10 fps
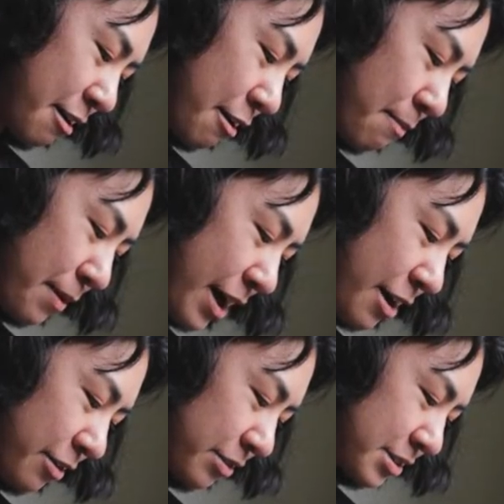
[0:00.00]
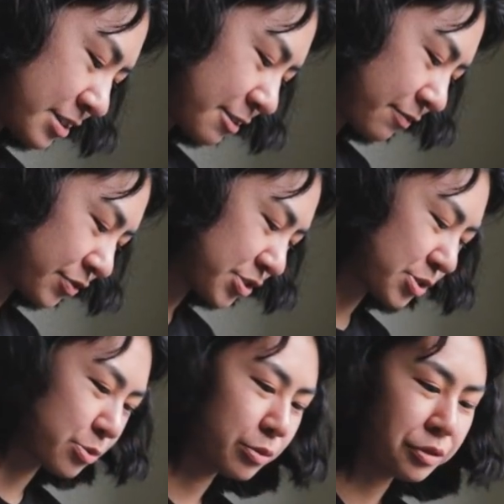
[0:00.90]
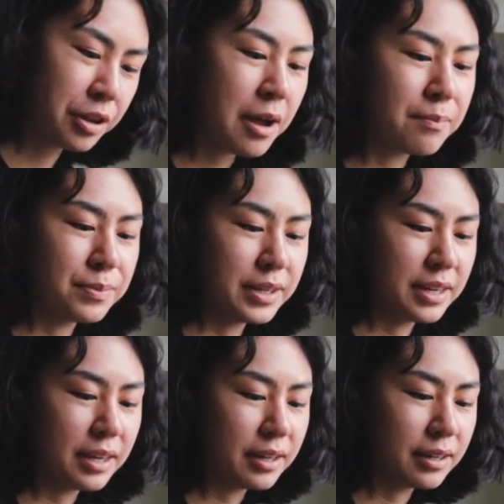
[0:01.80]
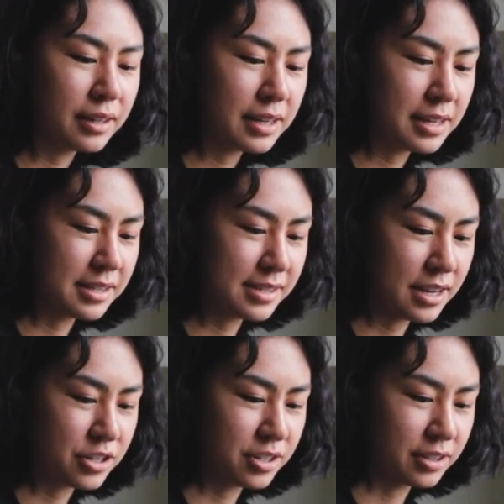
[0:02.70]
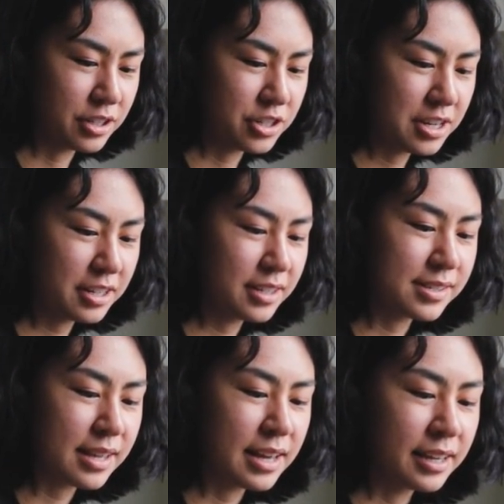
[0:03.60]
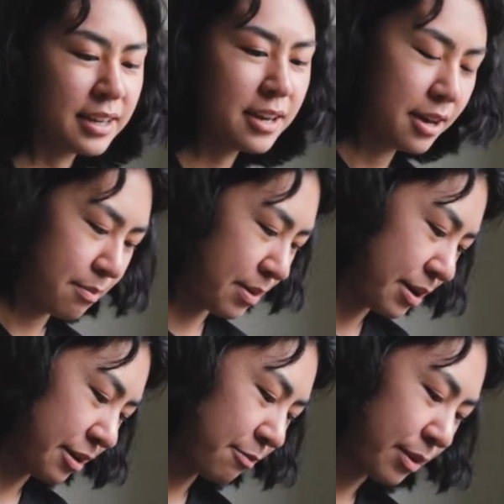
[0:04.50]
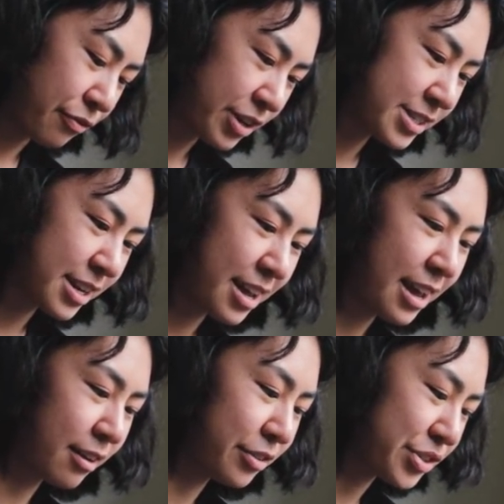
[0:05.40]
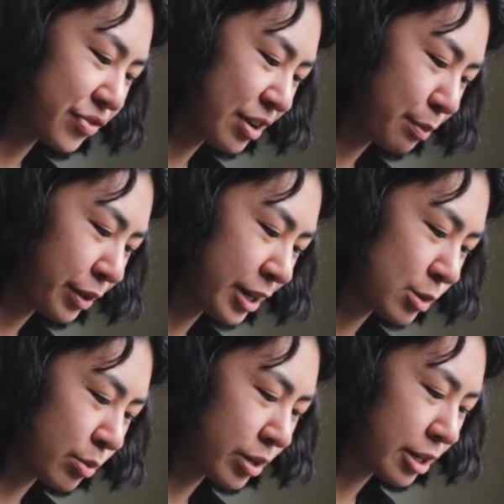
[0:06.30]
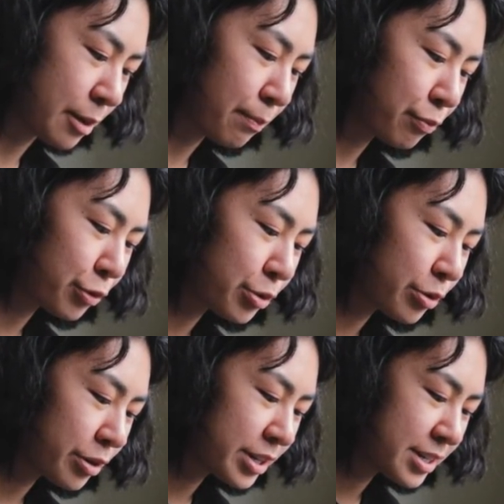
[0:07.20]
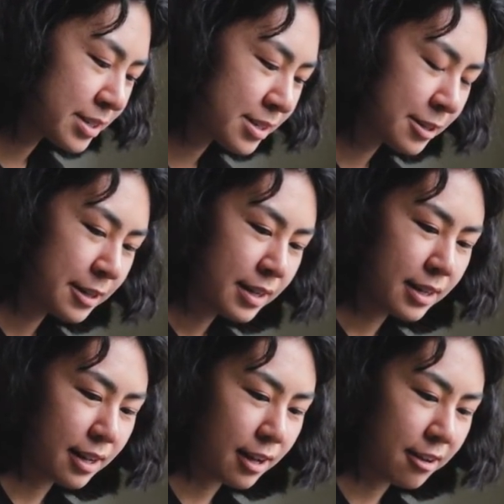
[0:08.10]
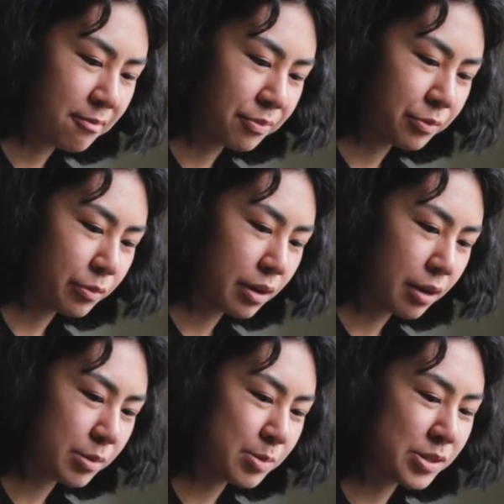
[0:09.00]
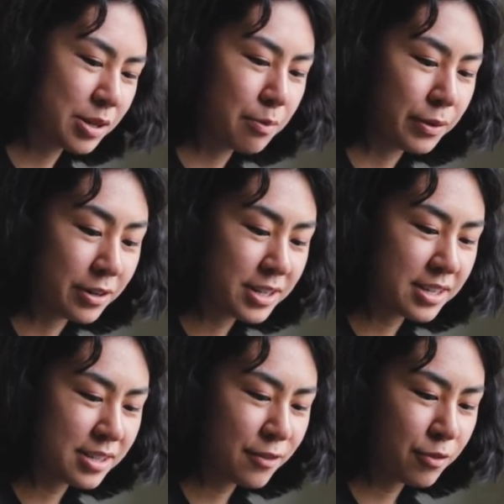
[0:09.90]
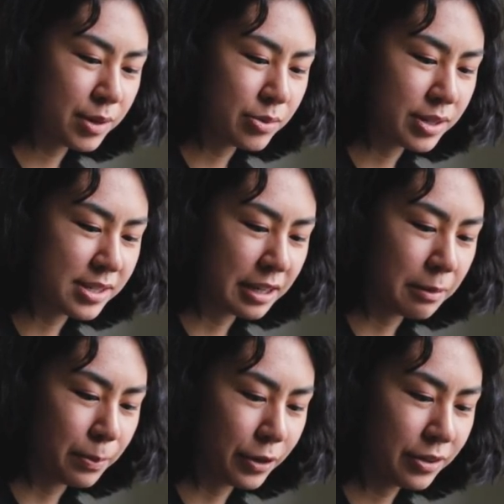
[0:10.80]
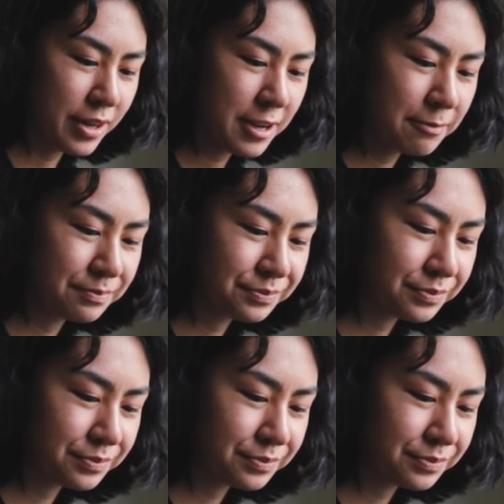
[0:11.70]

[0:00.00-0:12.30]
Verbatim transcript: about school not being in session legit because like my my friends and I had all these fun plans. We would hit up breweries. Um, I was supposed to go beer tasting for my 22nd birthday,